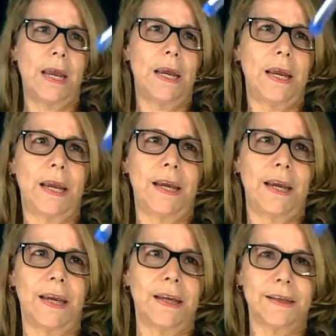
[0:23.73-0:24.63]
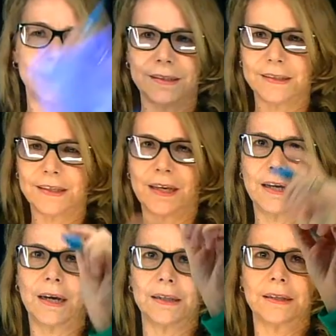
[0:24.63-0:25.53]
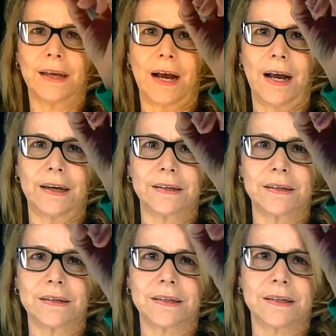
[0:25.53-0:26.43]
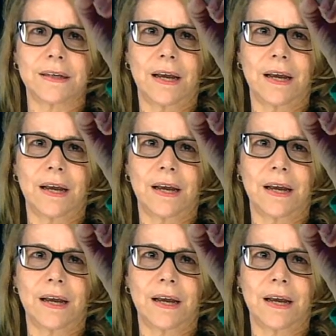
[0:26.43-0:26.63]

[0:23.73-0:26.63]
and alkynes.